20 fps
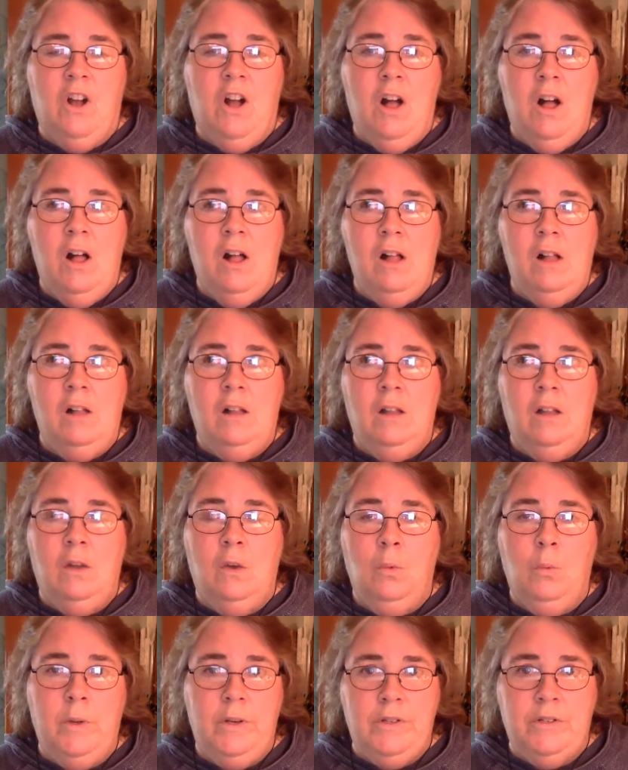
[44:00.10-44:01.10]
all
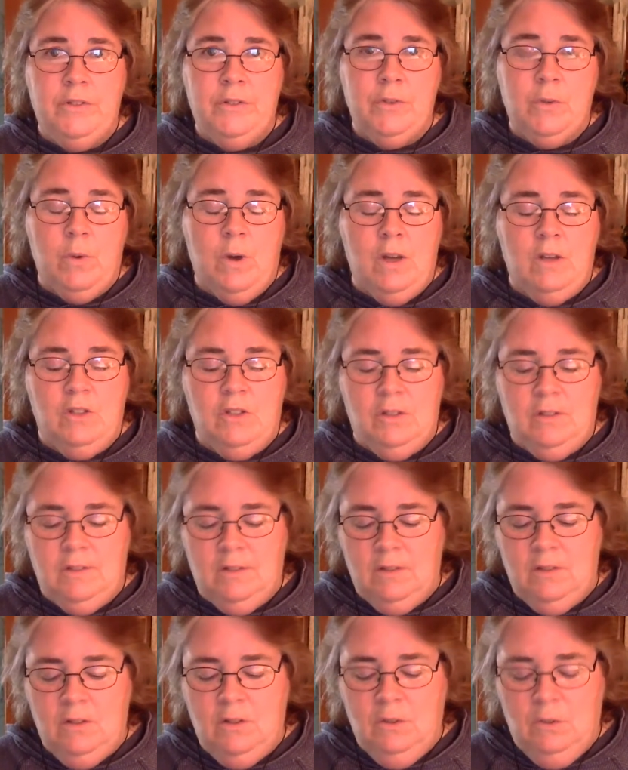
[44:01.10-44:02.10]
winter
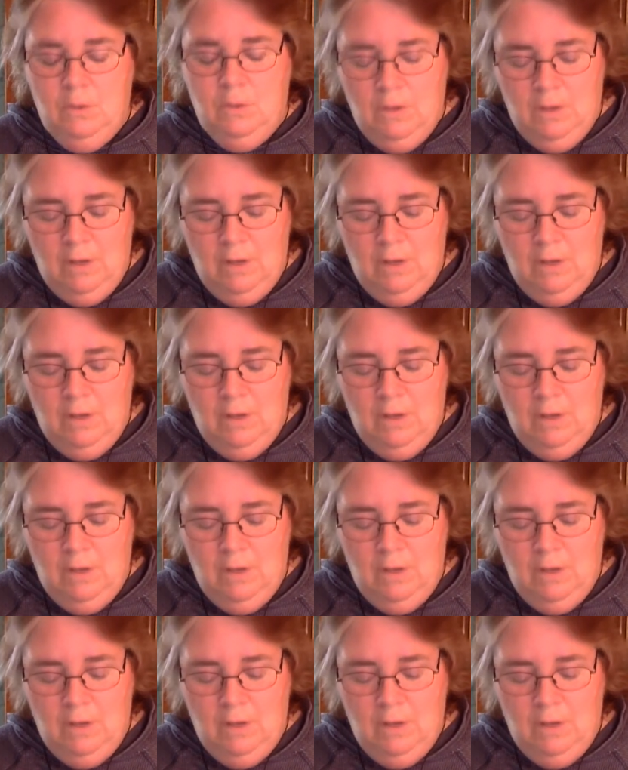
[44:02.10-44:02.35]
squashes too.